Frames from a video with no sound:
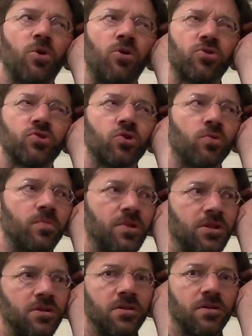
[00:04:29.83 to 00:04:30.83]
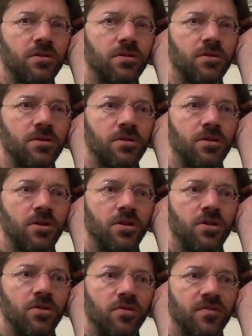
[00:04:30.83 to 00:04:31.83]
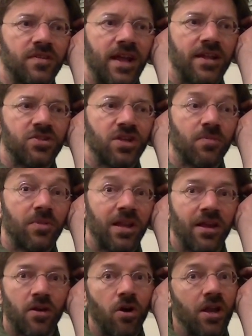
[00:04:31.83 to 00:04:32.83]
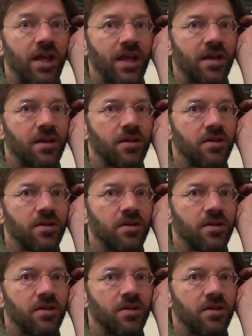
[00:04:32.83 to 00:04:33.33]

autumnal, nostalgic, melancholic